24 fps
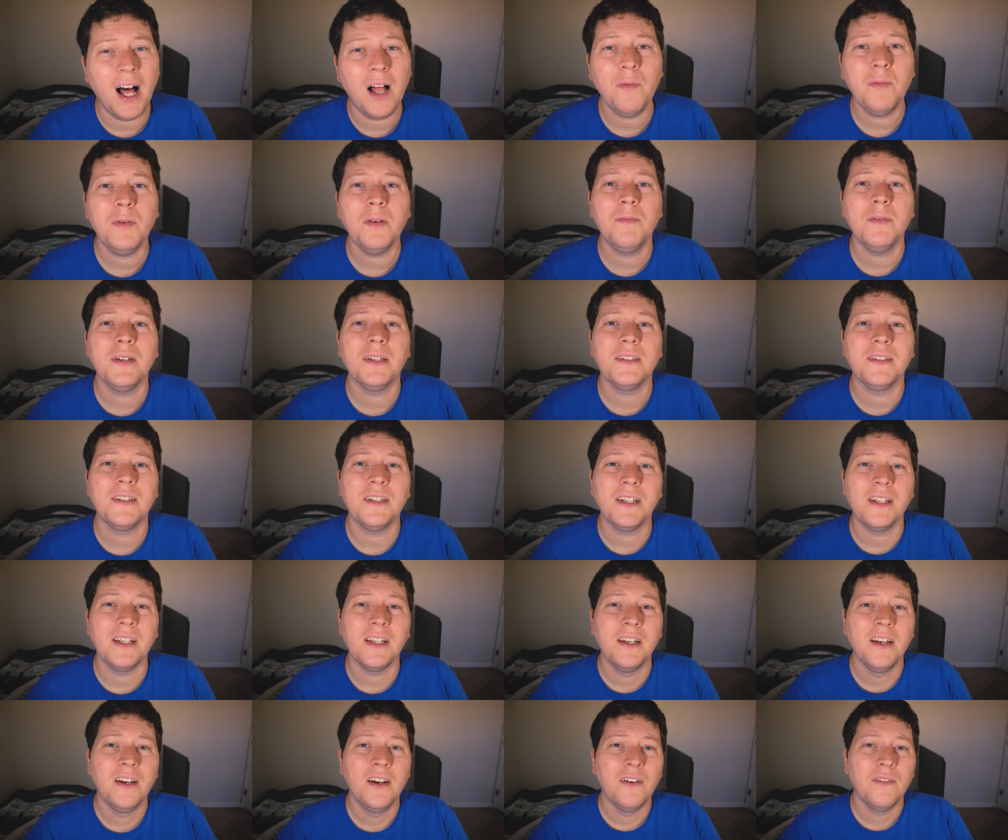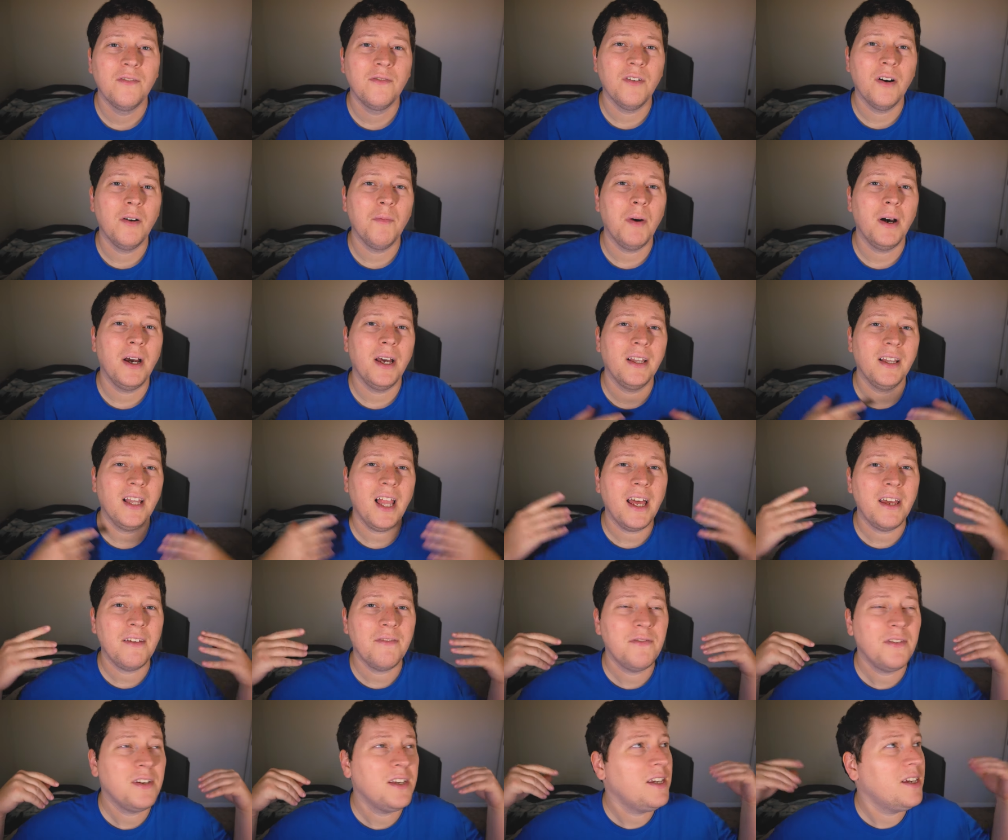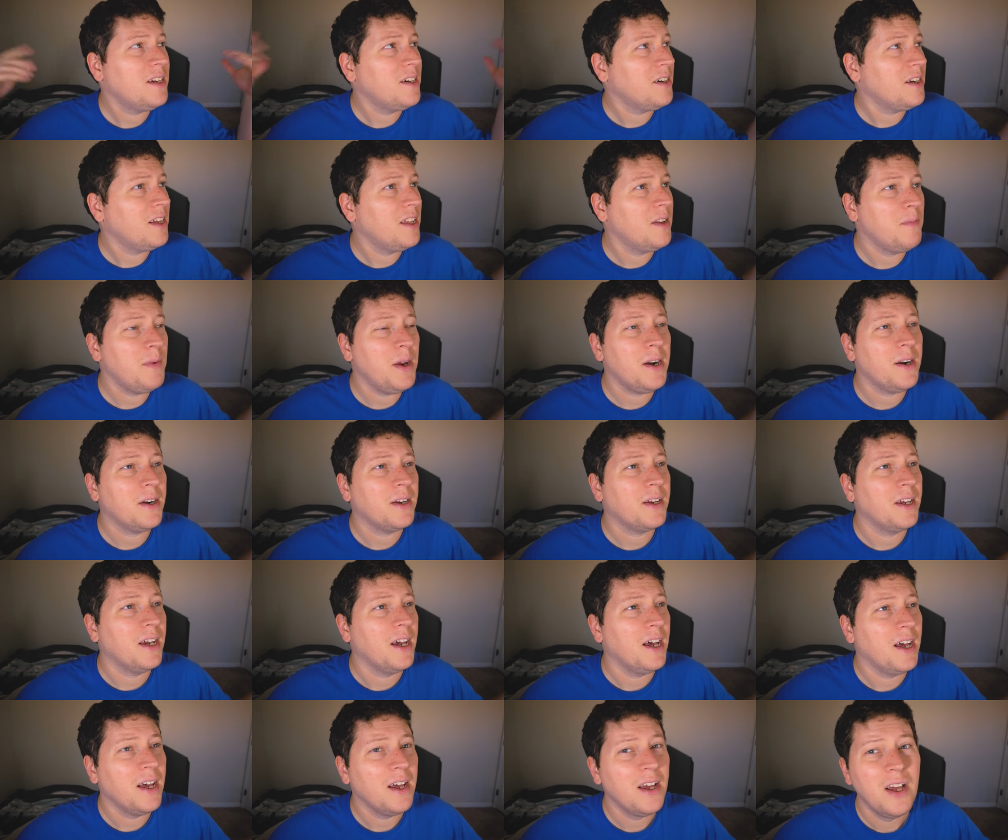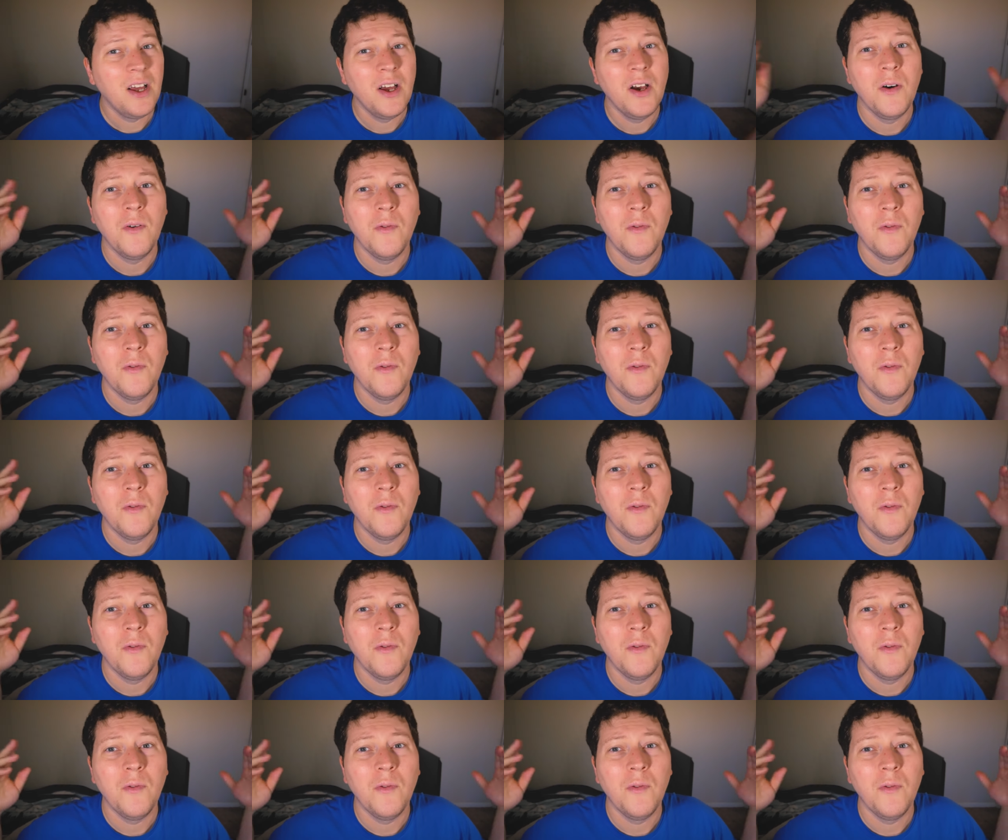I'll be missing from my life here in America